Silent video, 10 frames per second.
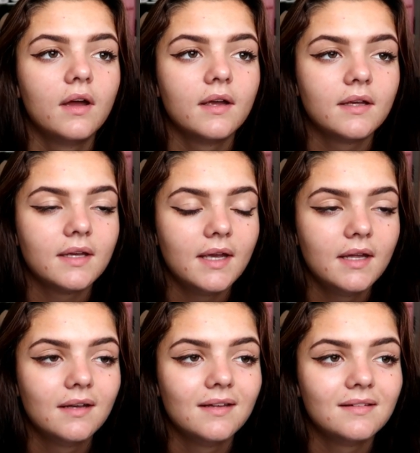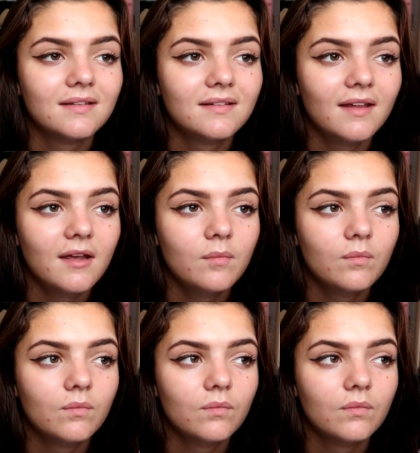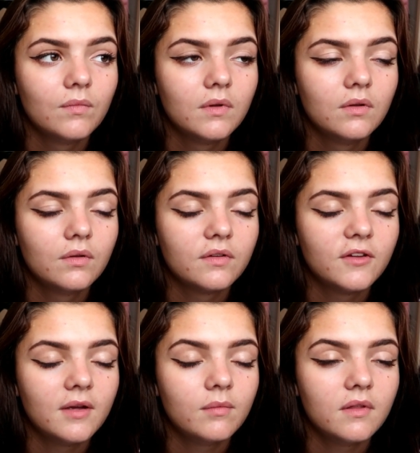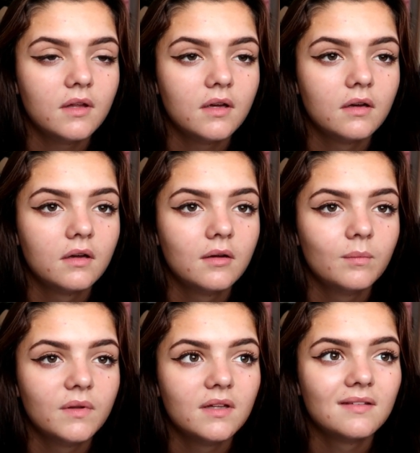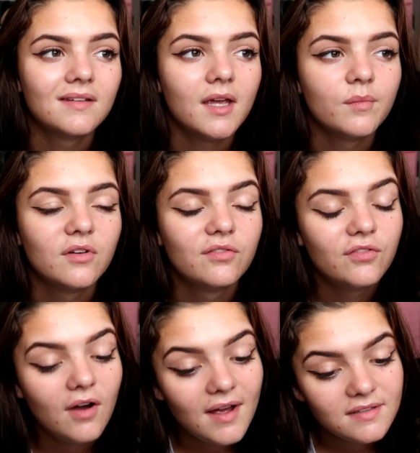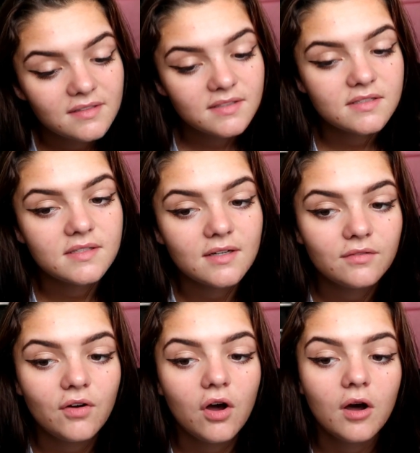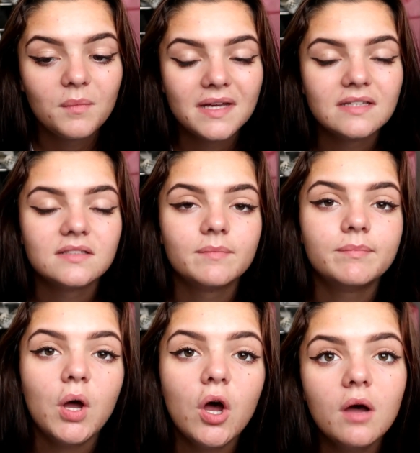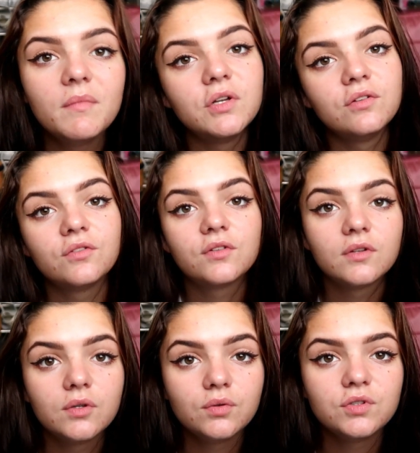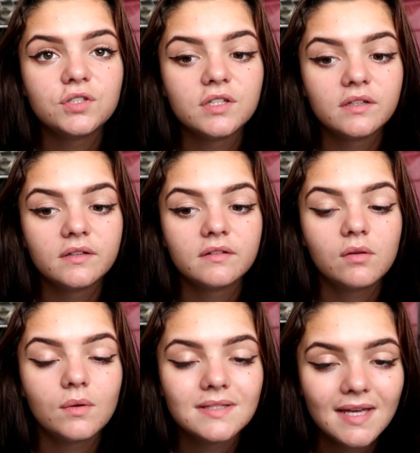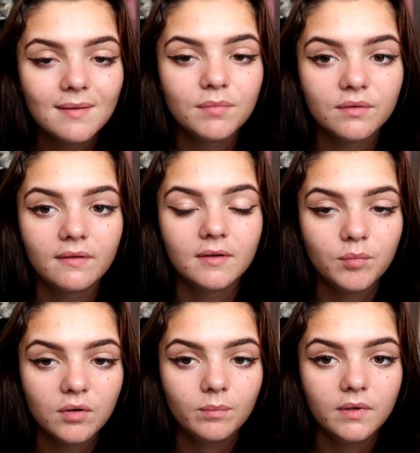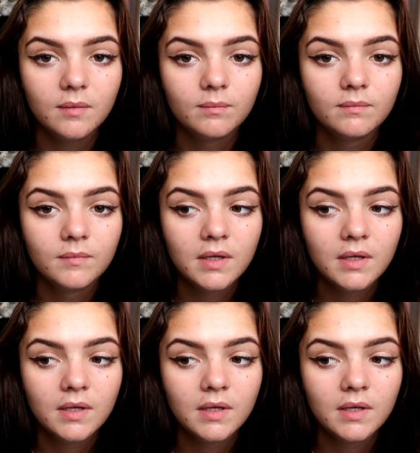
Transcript: again, it's the same, not the same thing, but the same advice as the self-harm. It's a permanent solution to a temporary problem.